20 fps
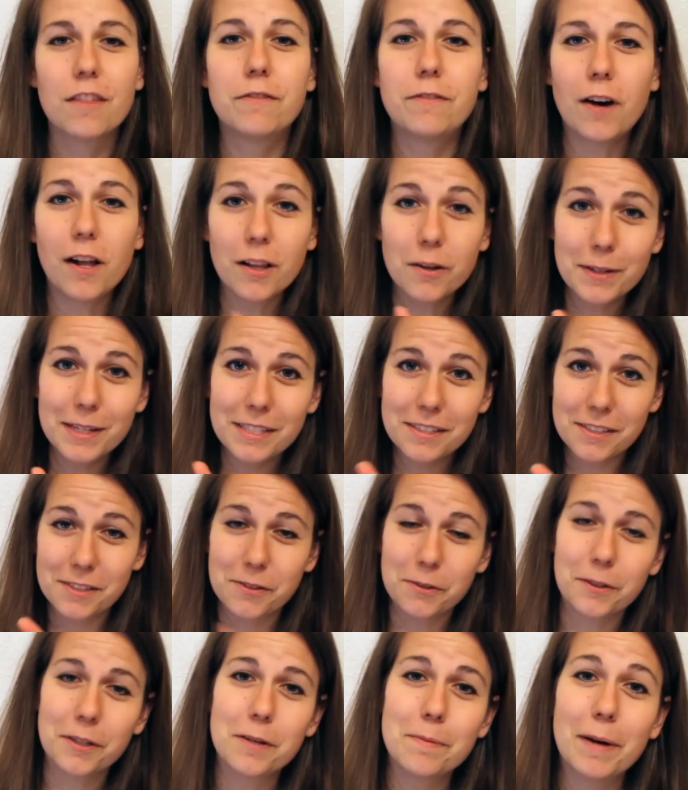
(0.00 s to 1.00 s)
The following is a
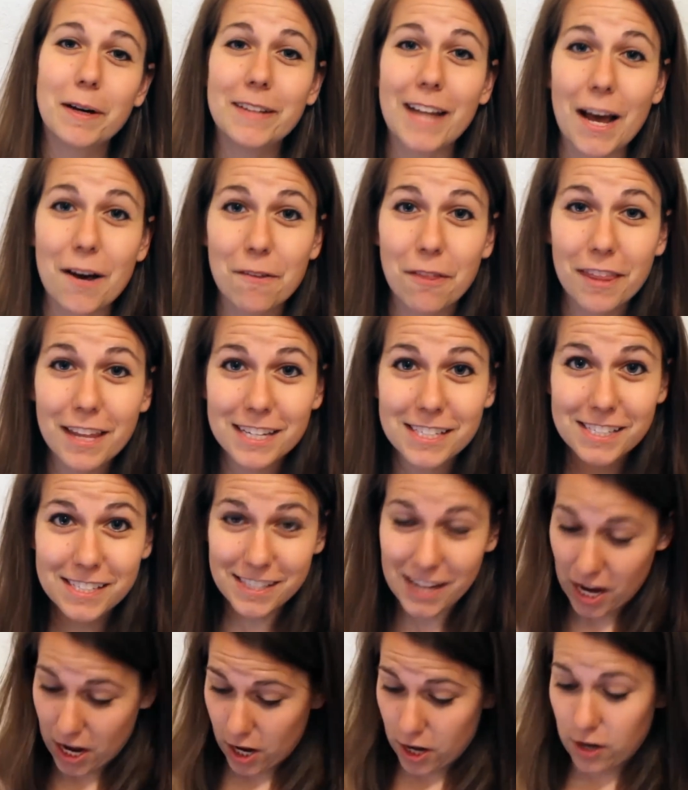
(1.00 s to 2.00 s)
story about how
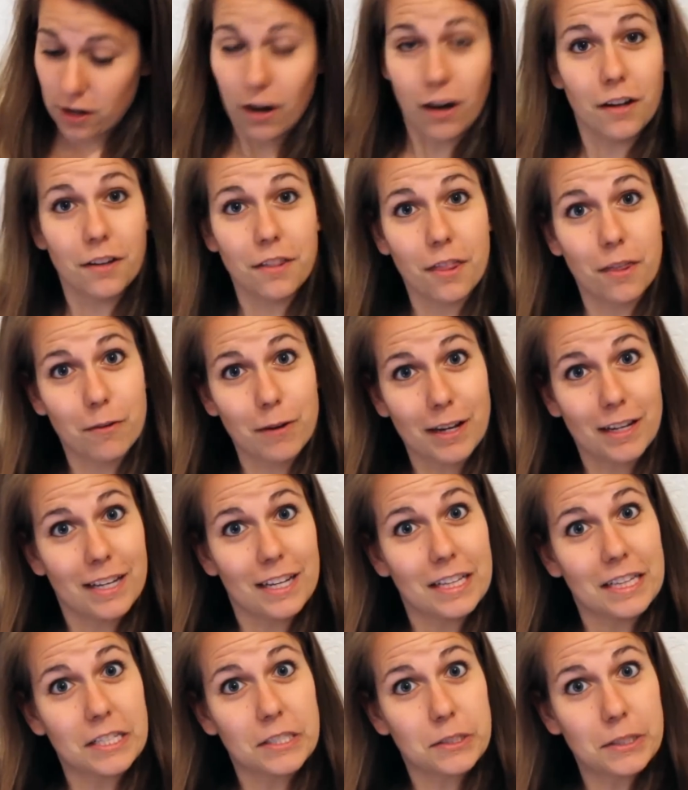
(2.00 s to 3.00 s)
this
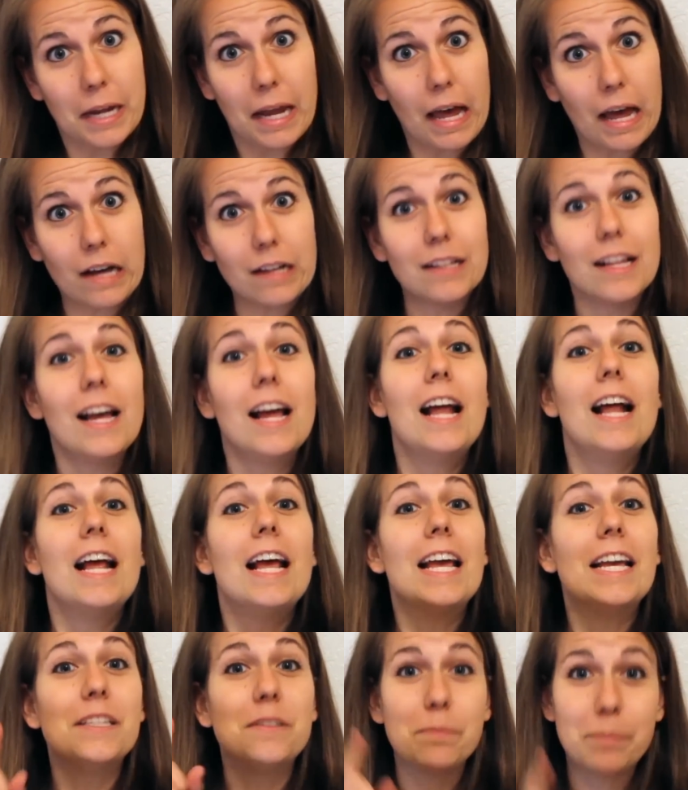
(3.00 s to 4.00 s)
non-threatening little gal
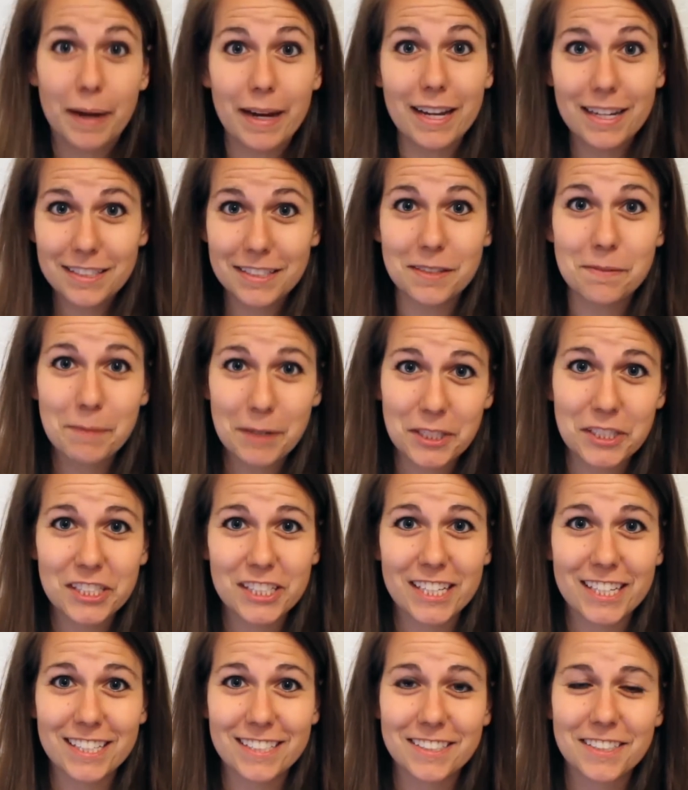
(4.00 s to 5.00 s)
is banned in
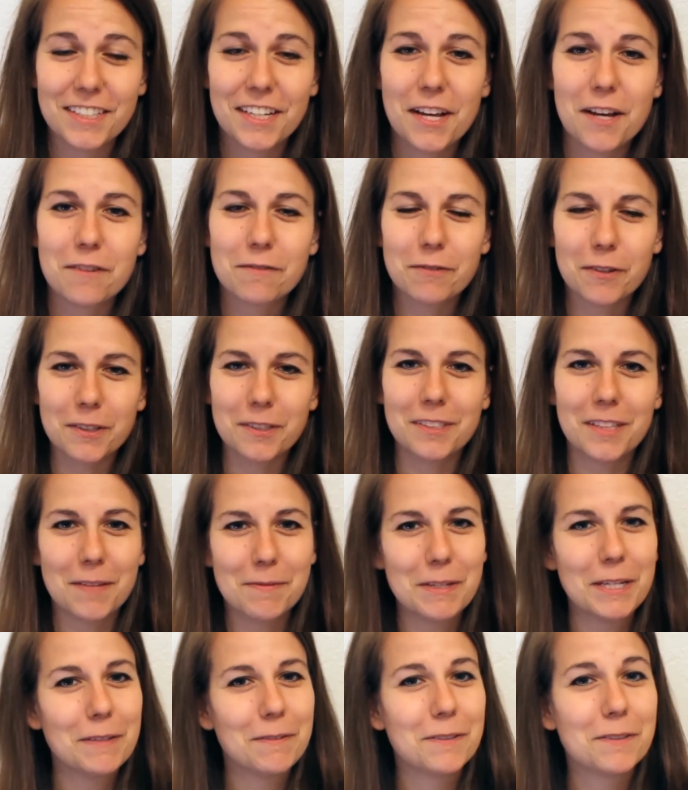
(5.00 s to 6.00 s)
Michigan. First,
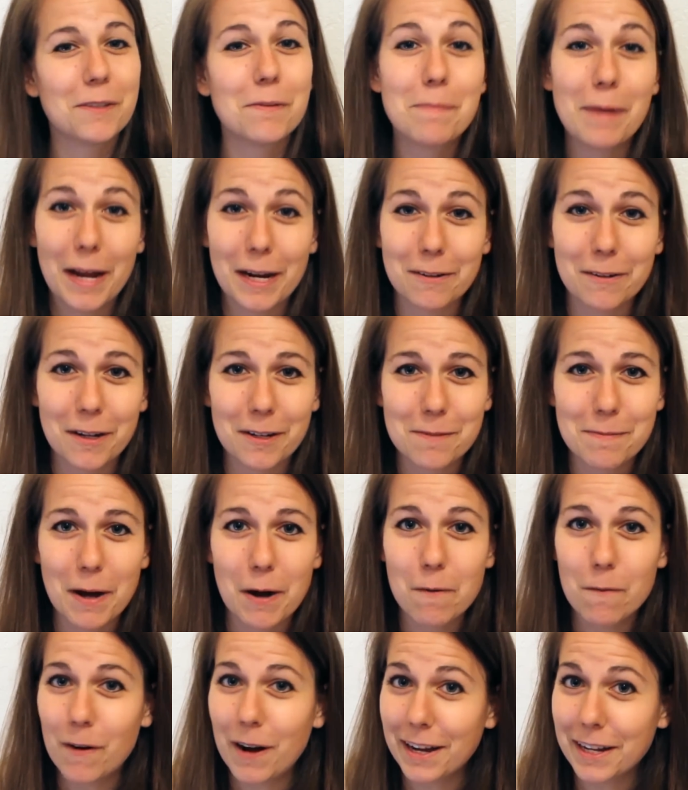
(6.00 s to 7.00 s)
let me give you some background
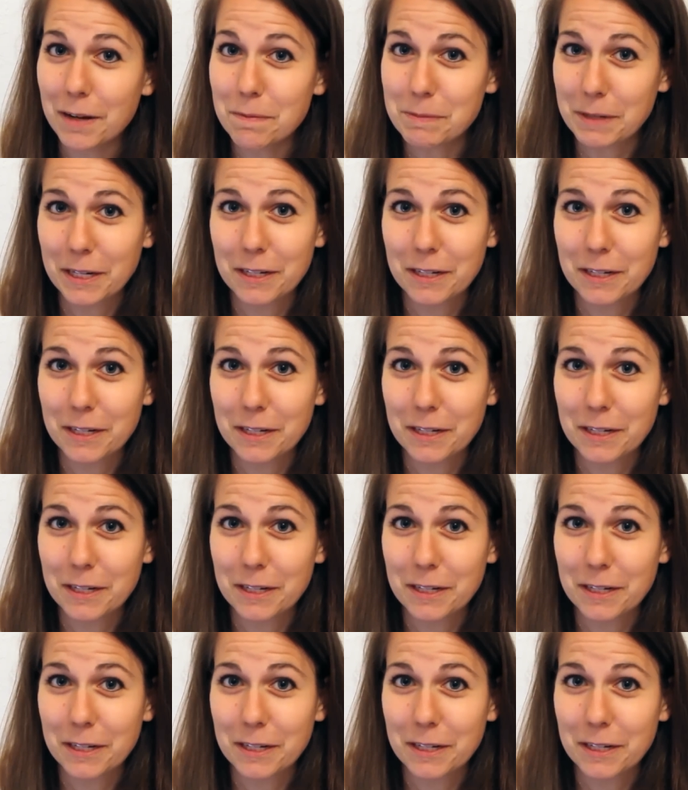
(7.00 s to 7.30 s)
about why I'm